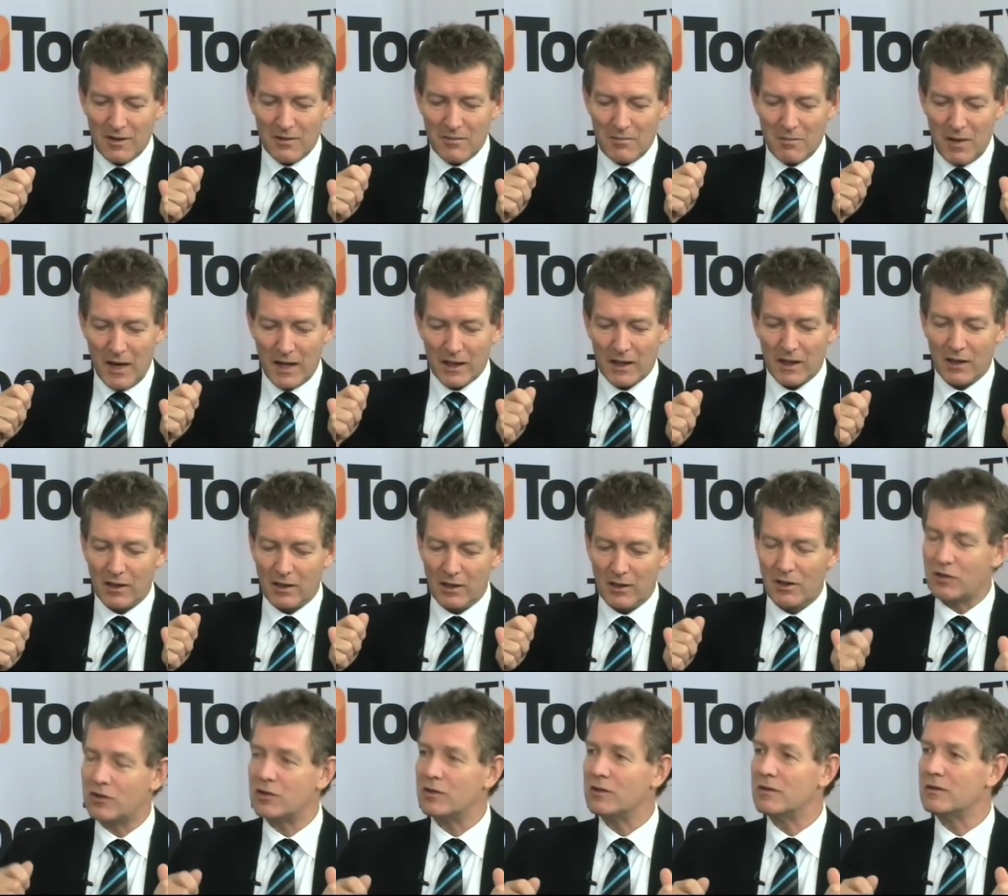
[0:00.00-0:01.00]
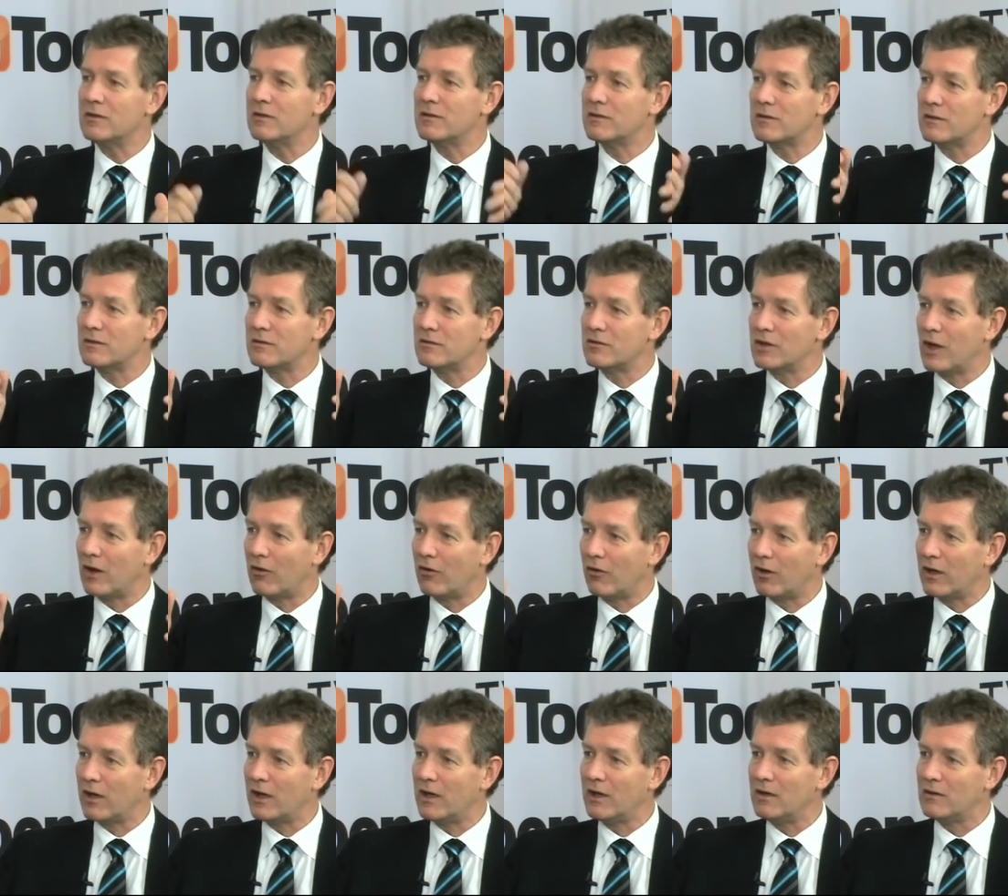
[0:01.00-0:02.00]
Market conditions
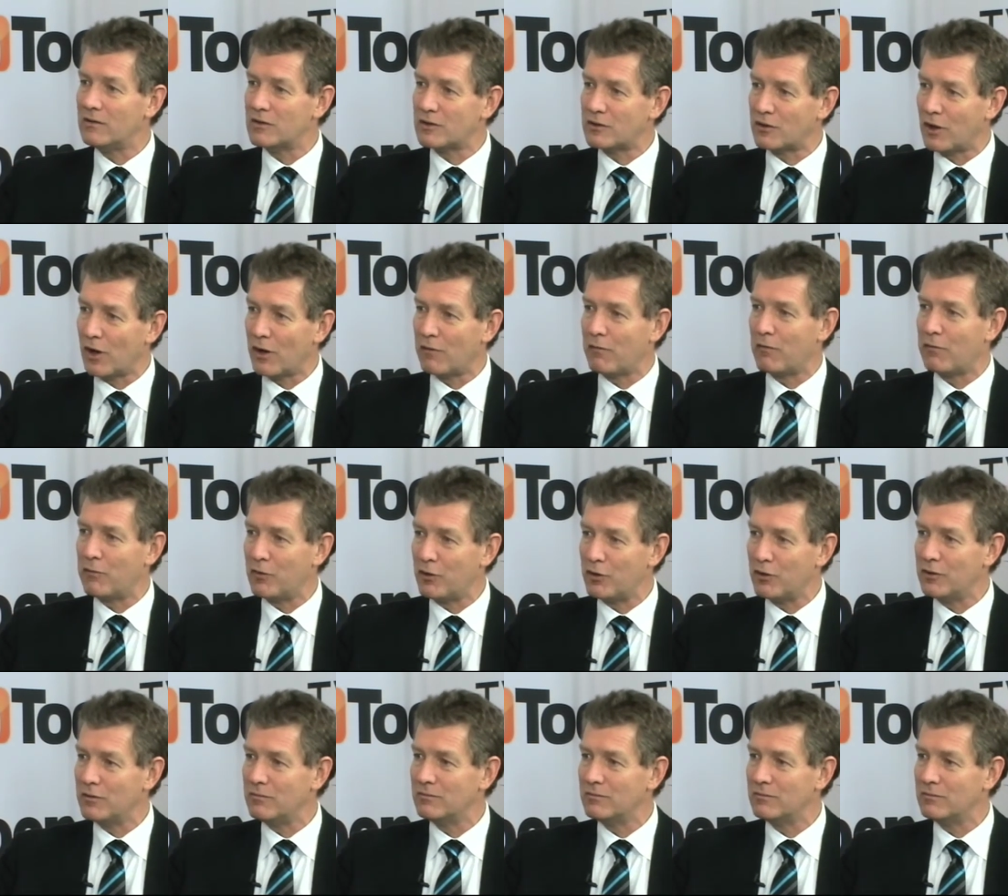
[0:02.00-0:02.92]
generally, just overview.